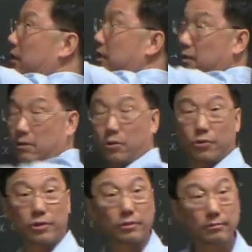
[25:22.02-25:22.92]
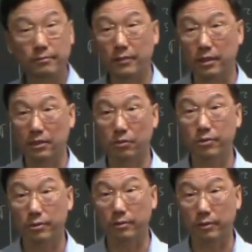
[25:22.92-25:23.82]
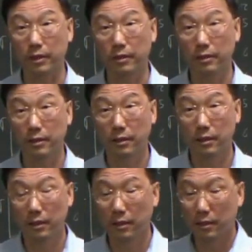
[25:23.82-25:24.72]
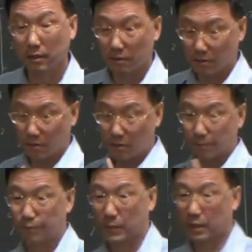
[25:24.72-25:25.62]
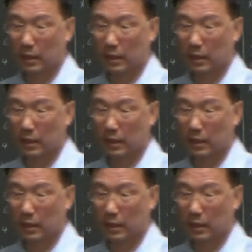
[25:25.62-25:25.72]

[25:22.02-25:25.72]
this has a solution. It's got a solution, okay? So